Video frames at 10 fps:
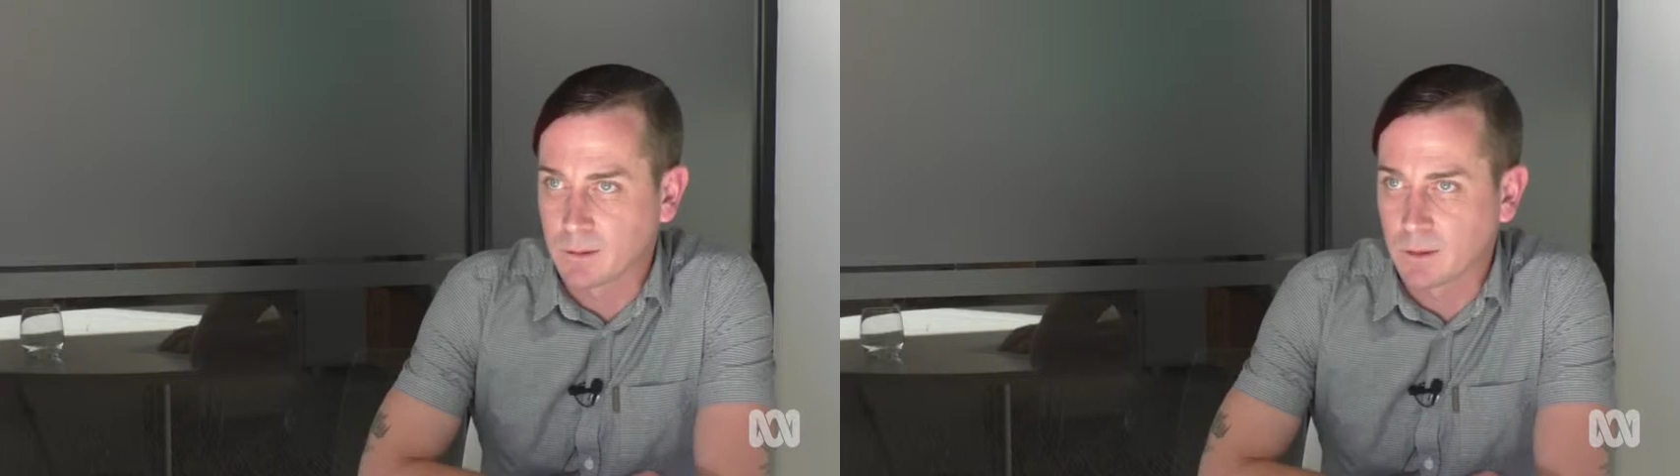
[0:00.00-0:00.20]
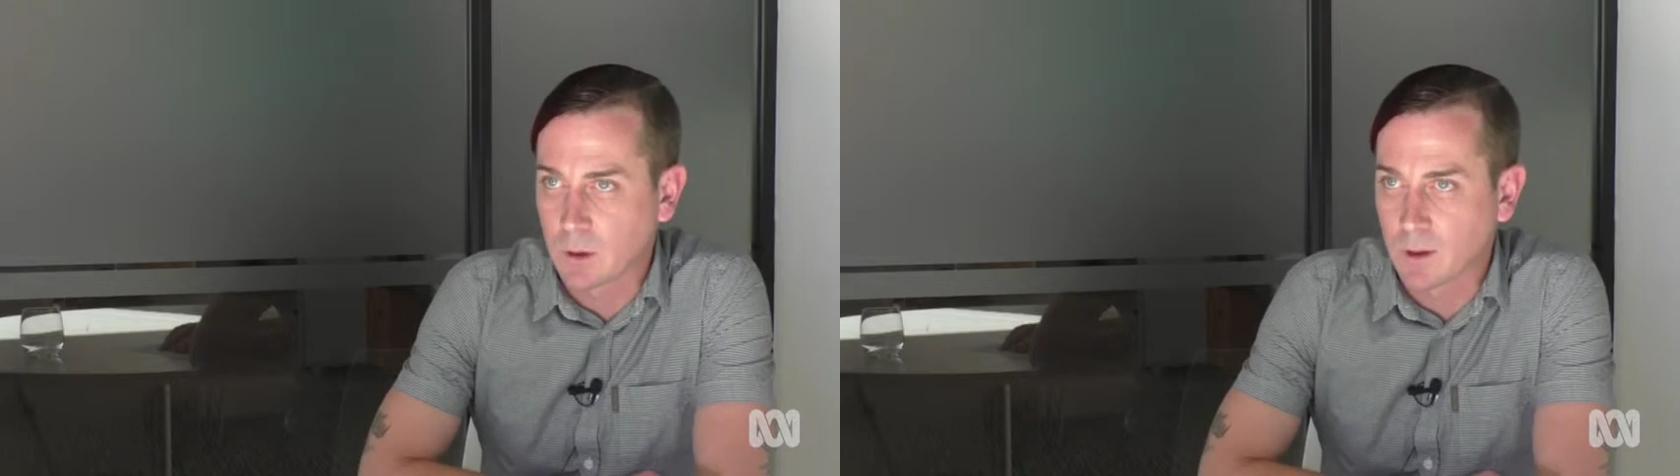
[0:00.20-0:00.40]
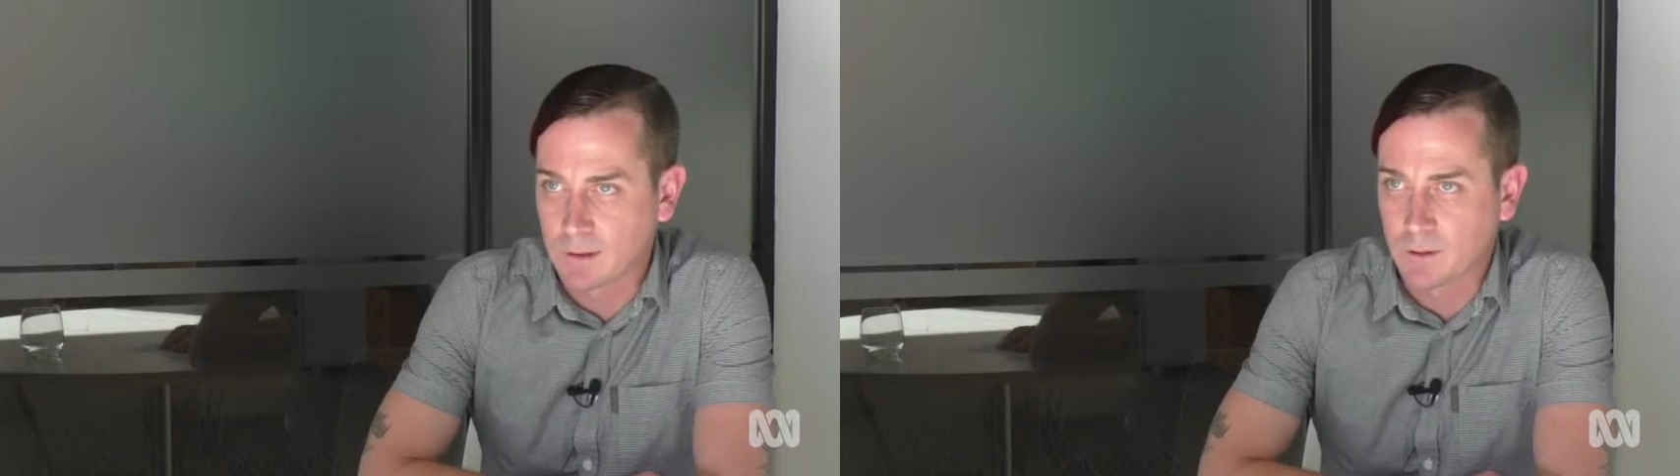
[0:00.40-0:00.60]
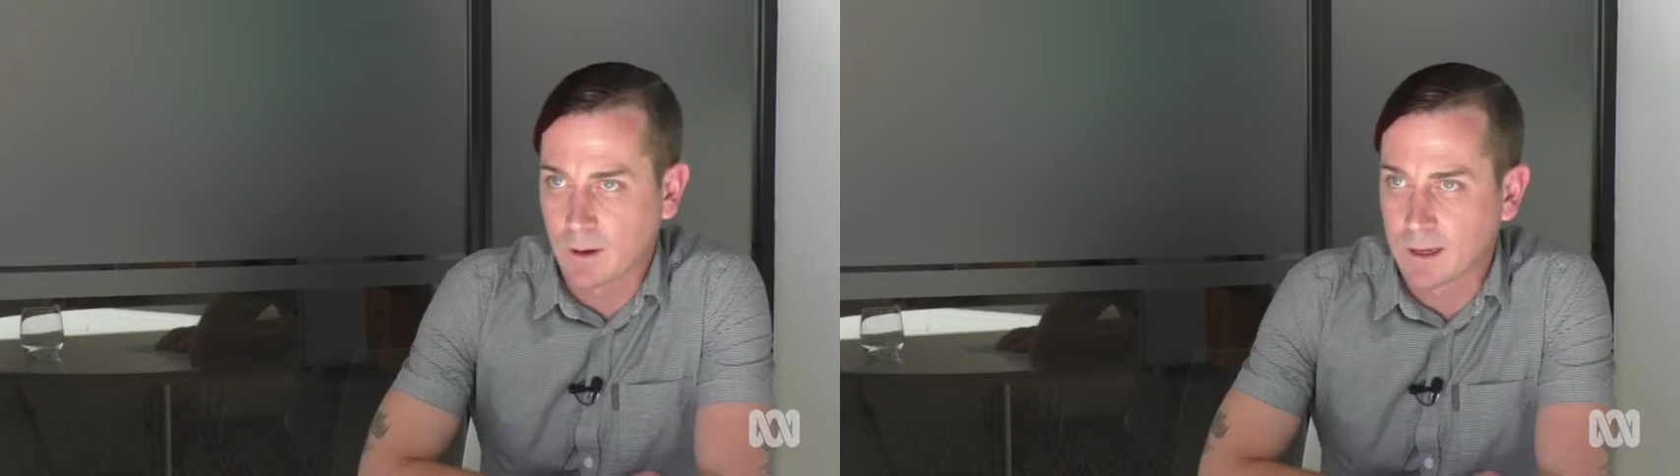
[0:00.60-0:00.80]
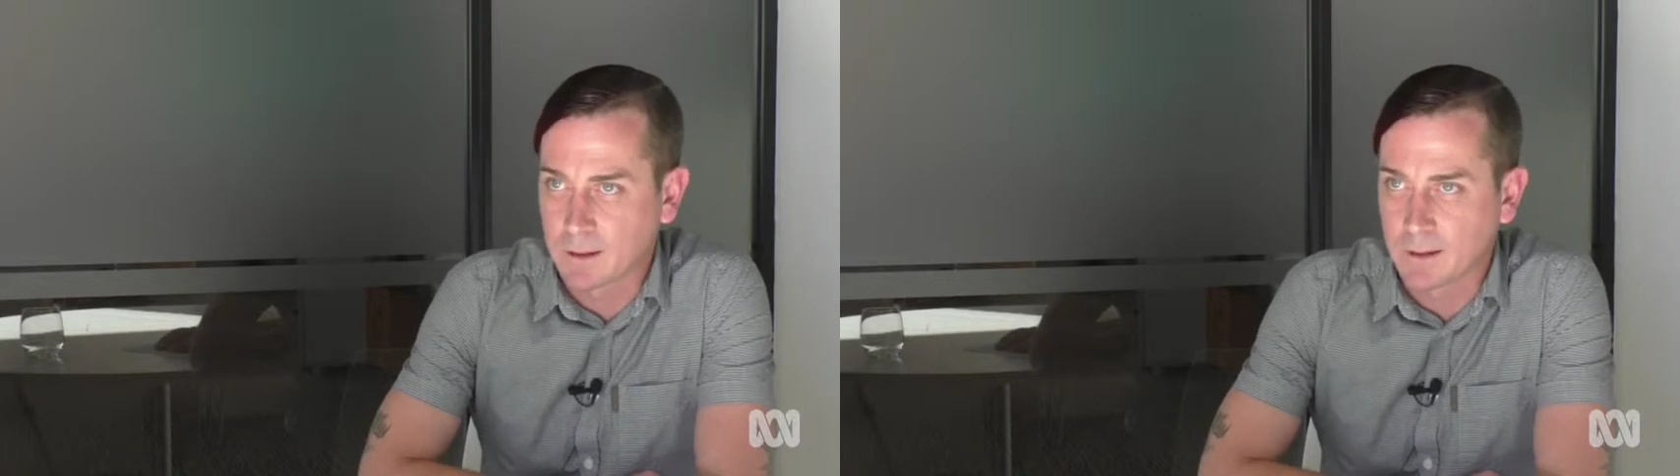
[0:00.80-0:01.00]
according to
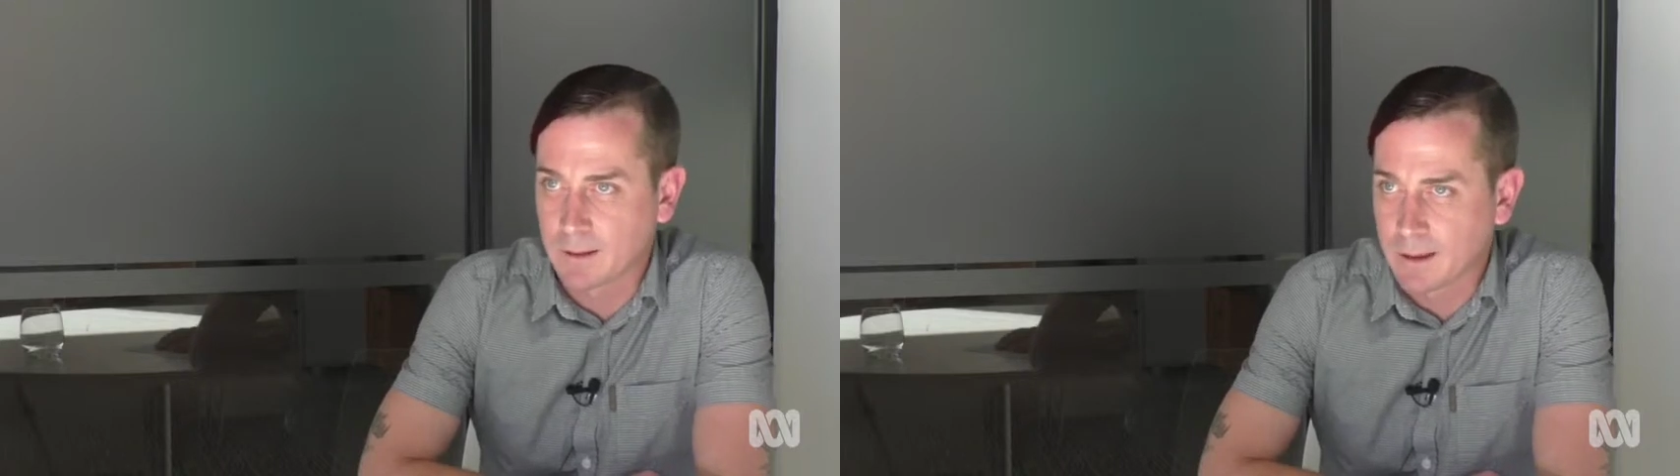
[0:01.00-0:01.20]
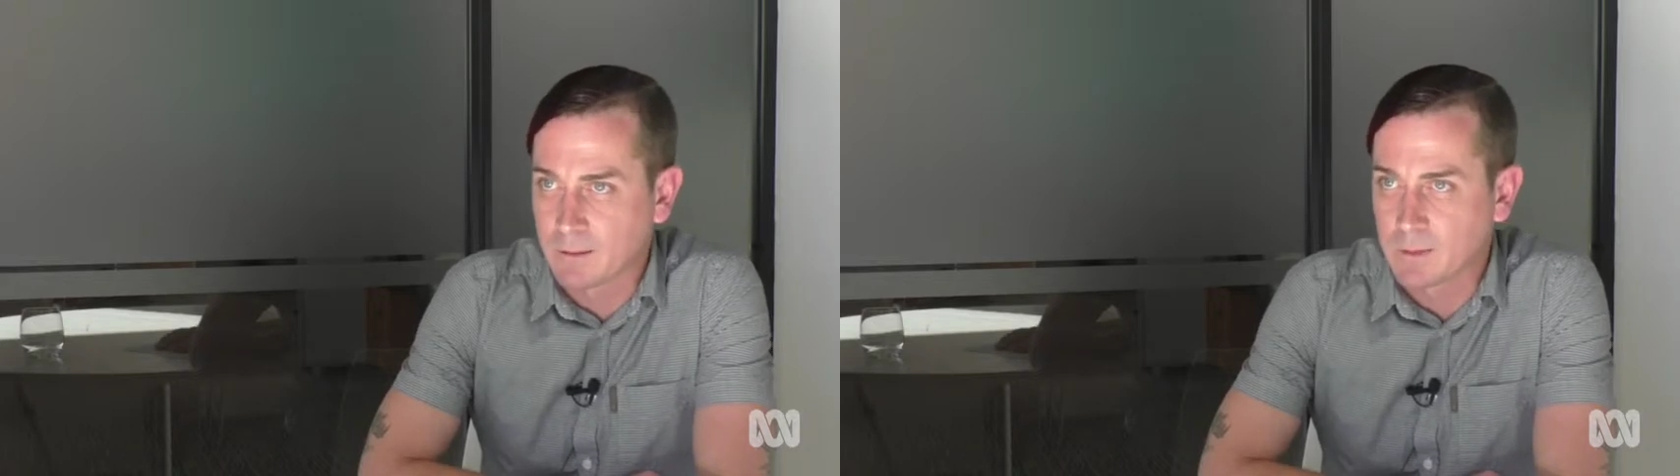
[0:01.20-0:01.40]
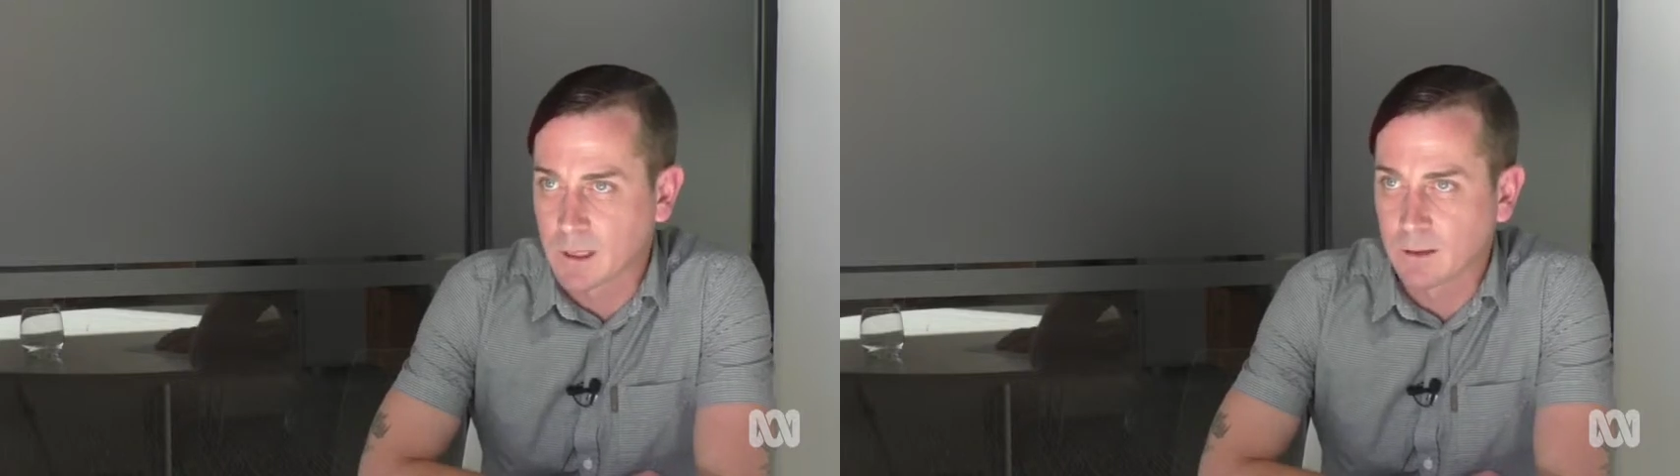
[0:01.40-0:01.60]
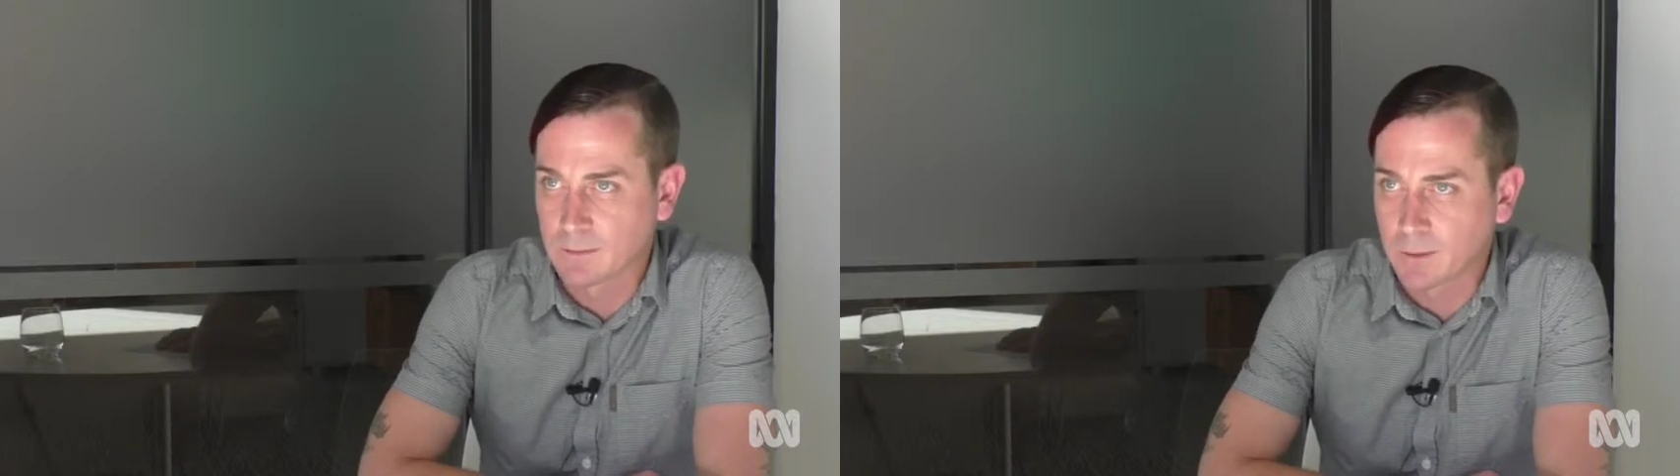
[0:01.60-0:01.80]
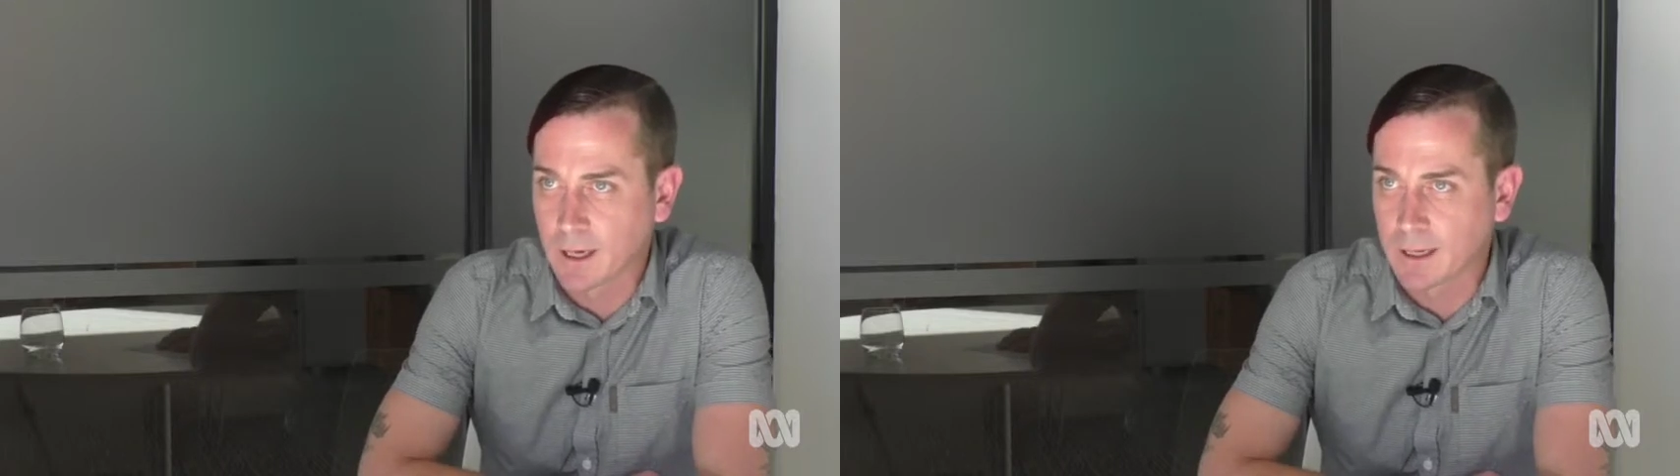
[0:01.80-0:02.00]
criteria that they themselves
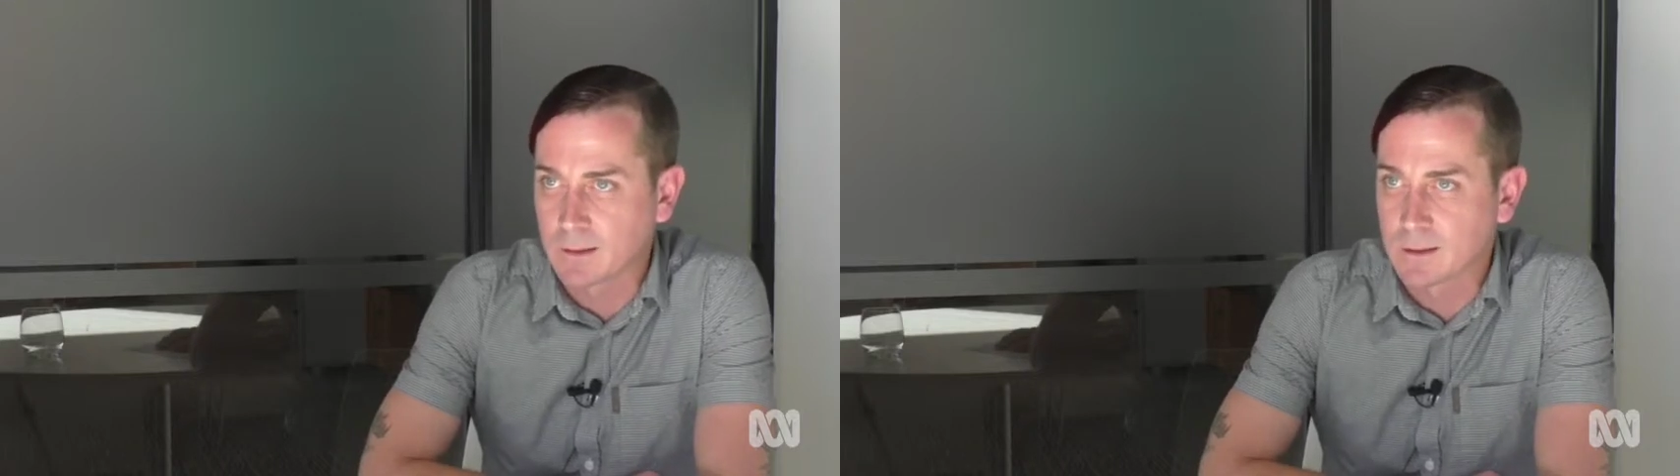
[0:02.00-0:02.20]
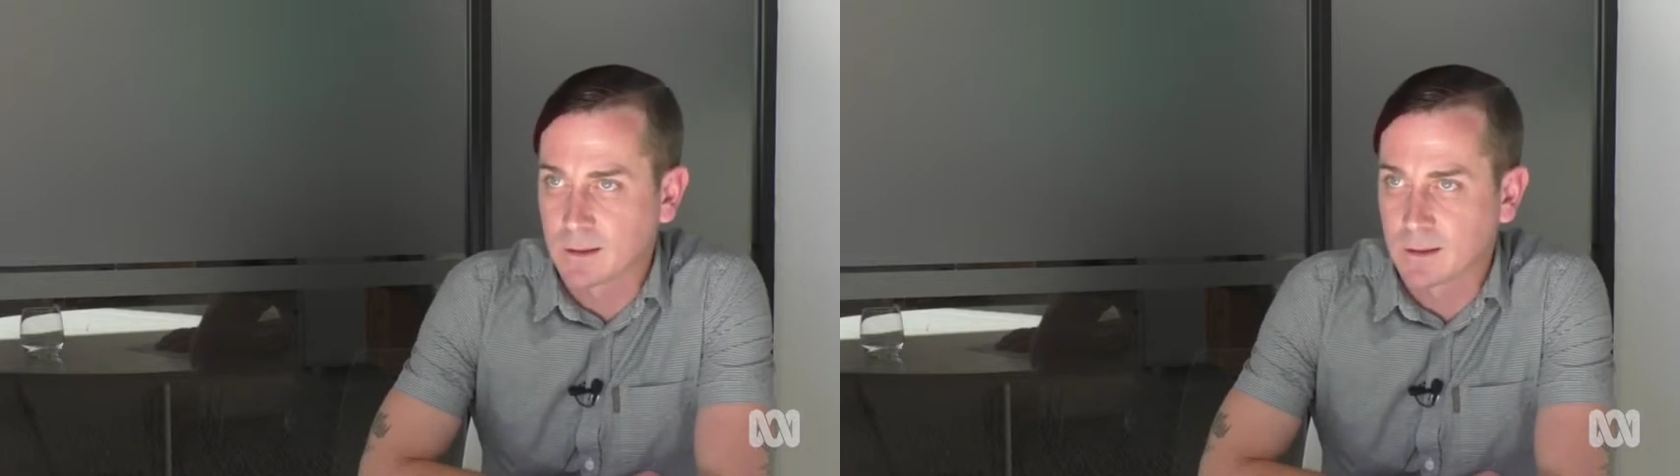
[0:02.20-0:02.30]
have created.